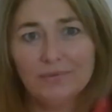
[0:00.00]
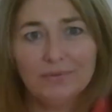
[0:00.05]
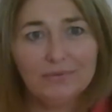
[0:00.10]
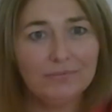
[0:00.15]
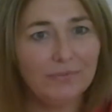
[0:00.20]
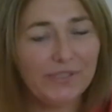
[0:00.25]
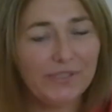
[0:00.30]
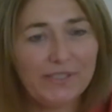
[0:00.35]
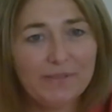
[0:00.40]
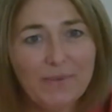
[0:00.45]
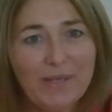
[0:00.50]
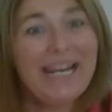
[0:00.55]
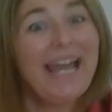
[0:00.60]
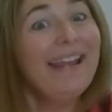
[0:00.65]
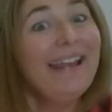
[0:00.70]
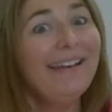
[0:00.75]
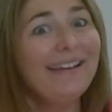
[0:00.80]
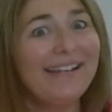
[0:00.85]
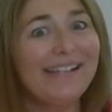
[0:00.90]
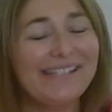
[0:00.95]
what's the word?
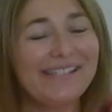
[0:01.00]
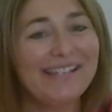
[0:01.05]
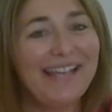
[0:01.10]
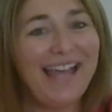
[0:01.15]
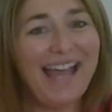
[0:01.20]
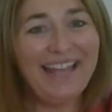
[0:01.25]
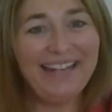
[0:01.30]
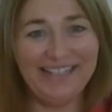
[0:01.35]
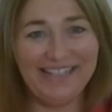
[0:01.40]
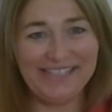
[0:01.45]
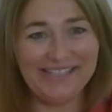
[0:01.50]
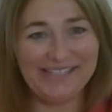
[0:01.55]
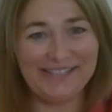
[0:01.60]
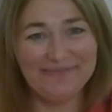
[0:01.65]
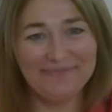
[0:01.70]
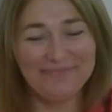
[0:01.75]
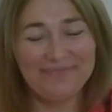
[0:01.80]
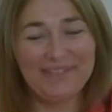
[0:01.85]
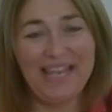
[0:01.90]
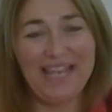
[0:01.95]
Antlers.
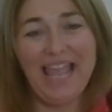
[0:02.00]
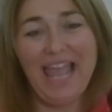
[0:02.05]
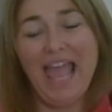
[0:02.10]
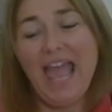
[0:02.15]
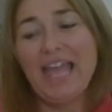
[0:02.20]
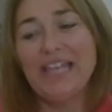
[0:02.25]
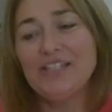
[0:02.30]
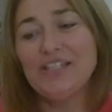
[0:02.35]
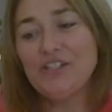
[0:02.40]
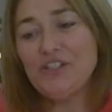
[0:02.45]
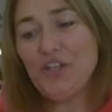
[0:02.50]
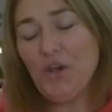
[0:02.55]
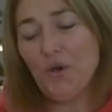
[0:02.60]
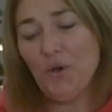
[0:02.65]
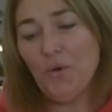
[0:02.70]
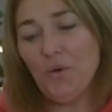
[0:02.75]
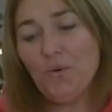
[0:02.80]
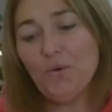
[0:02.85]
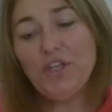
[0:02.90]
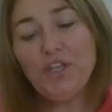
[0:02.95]

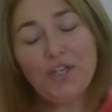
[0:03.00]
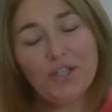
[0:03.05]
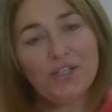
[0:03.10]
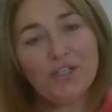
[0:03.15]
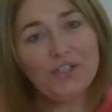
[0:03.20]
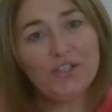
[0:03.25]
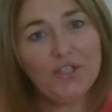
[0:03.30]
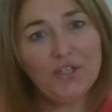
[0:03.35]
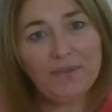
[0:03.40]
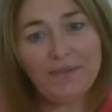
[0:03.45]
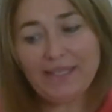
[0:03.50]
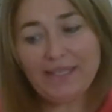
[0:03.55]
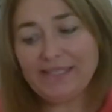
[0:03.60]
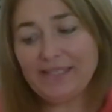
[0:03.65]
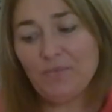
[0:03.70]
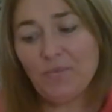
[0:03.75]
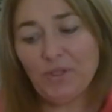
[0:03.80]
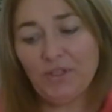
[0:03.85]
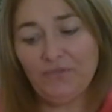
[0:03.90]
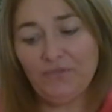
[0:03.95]
So you can do this
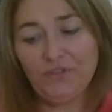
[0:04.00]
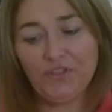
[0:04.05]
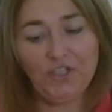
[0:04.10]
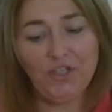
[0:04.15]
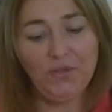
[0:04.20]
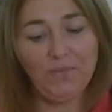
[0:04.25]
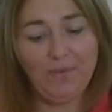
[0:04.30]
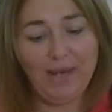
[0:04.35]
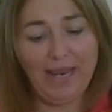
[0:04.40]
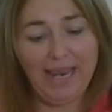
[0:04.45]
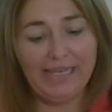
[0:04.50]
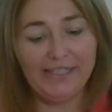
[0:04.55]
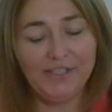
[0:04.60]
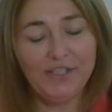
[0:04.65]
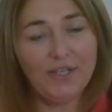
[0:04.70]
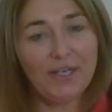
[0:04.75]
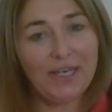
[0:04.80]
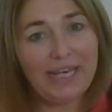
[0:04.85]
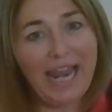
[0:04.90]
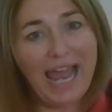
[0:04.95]
in one of two ways.
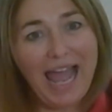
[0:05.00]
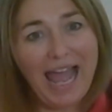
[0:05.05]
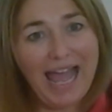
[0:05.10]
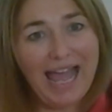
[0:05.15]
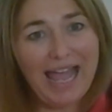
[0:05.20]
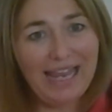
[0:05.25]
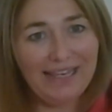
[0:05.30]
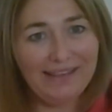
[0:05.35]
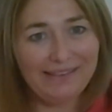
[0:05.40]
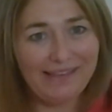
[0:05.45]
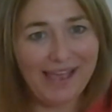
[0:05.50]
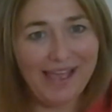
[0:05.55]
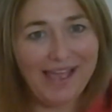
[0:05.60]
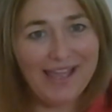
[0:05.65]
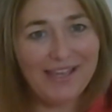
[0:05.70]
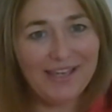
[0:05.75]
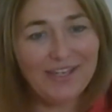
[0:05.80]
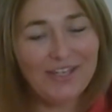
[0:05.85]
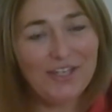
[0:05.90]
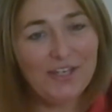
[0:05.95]
You can either
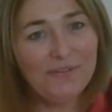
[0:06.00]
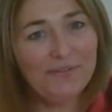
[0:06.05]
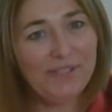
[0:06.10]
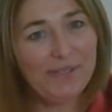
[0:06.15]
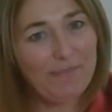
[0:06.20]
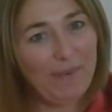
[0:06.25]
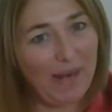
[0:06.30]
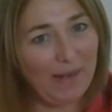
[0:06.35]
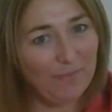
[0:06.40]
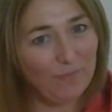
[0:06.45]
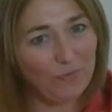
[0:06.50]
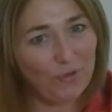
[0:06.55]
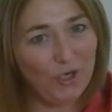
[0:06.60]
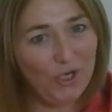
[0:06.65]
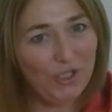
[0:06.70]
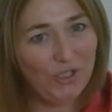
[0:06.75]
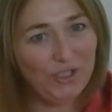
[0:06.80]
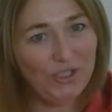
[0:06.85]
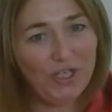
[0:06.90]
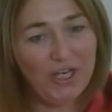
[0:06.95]
use your
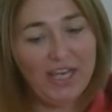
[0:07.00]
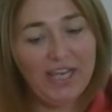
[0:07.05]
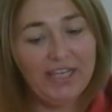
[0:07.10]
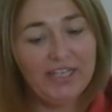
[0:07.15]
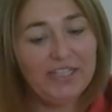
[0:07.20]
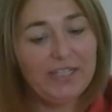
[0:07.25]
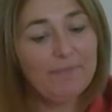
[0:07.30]
paintbrush to